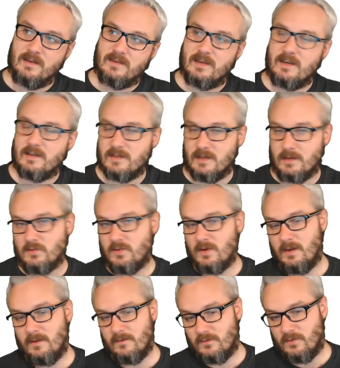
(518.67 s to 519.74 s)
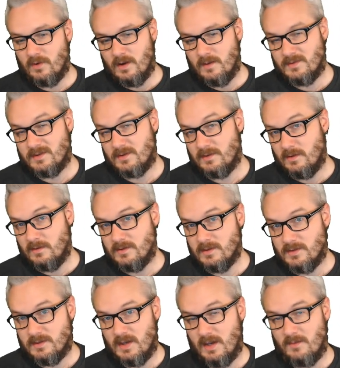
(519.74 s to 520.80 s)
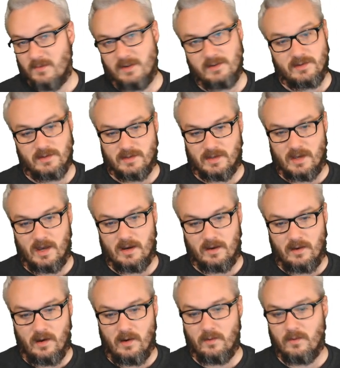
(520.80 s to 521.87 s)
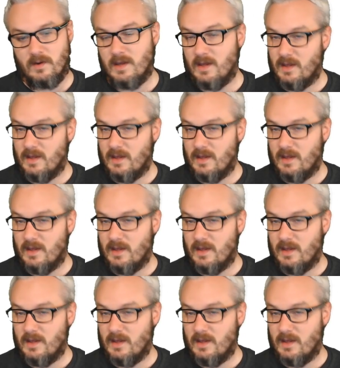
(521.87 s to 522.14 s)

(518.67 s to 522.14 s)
things like Trail of Crumbs, so those enchantments just gotta go.